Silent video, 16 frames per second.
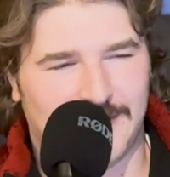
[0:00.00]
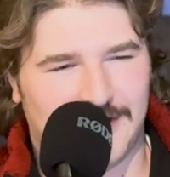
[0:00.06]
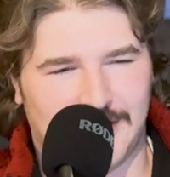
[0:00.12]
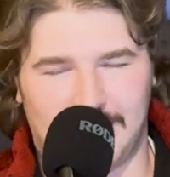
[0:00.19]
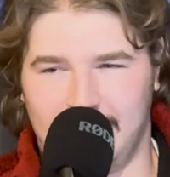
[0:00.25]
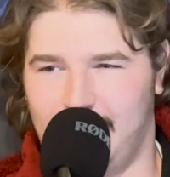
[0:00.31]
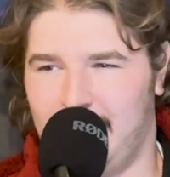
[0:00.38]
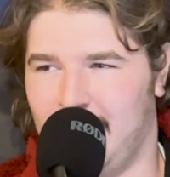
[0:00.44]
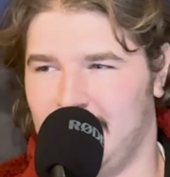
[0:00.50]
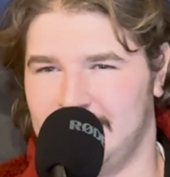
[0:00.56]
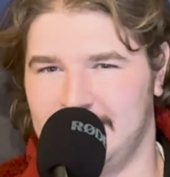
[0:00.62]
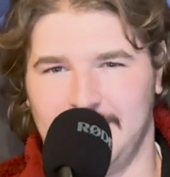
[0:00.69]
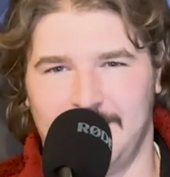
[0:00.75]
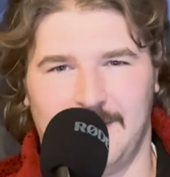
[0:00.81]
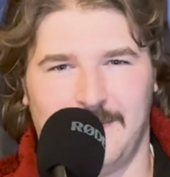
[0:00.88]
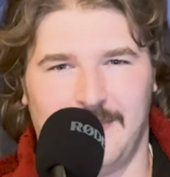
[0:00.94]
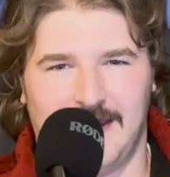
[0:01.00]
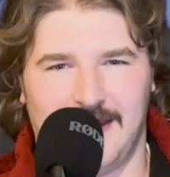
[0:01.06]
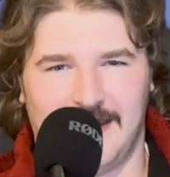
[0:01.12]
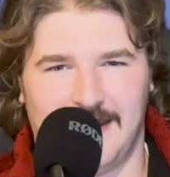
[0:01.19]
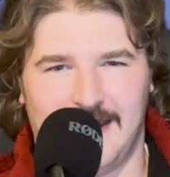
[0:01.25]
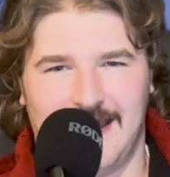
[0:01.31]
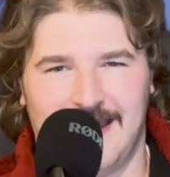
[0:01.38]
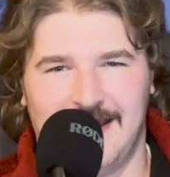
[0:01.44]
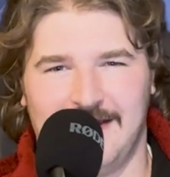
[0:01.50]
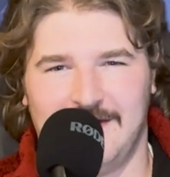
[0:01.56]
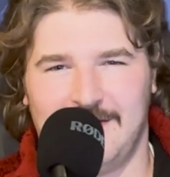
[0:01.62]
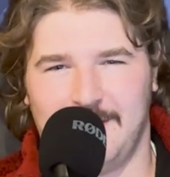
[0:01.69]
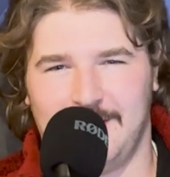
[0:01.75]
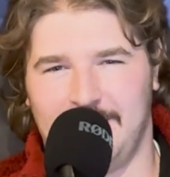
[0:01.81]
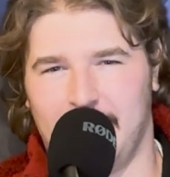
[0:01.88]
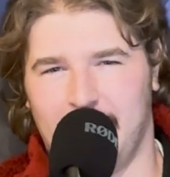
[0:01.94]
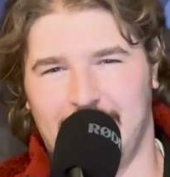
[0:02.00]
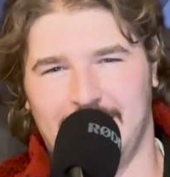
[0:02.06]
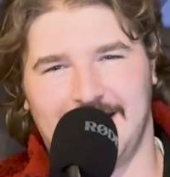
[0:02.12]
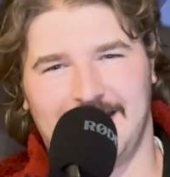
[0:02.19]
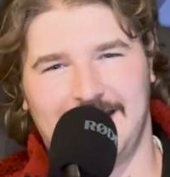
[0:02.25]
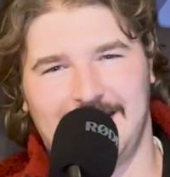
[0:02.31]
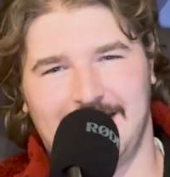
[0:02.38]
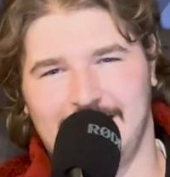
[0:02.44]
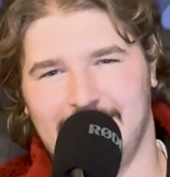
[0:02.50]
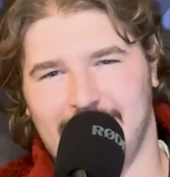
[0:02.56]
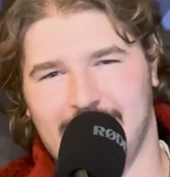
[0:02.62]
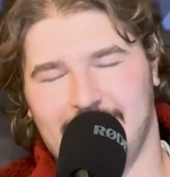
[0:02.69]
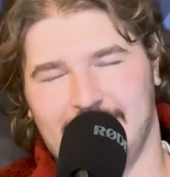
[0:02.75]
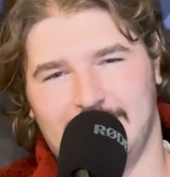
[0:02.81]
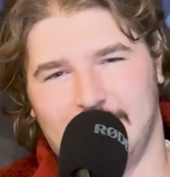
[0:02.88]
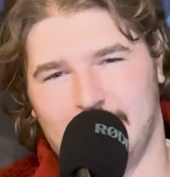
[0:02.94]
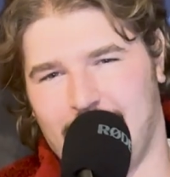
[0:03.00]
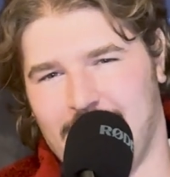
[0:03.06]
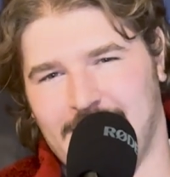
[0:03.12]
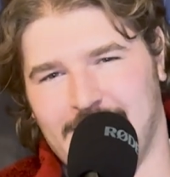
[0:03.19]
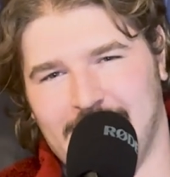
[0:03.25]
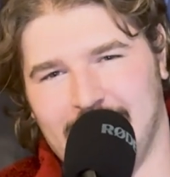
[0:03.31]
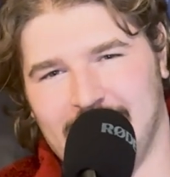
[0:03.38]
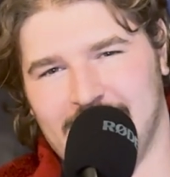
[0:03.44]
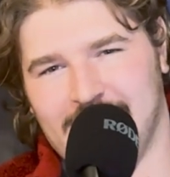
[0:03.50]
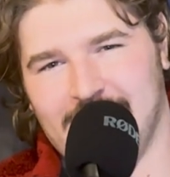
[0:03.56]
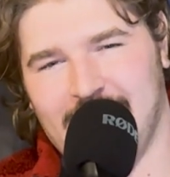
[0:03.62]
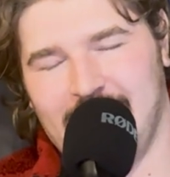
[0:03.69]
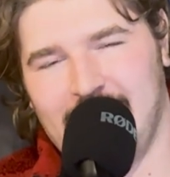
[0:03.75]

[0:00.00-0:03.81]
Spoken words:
you could possibly be to even believe that reindeers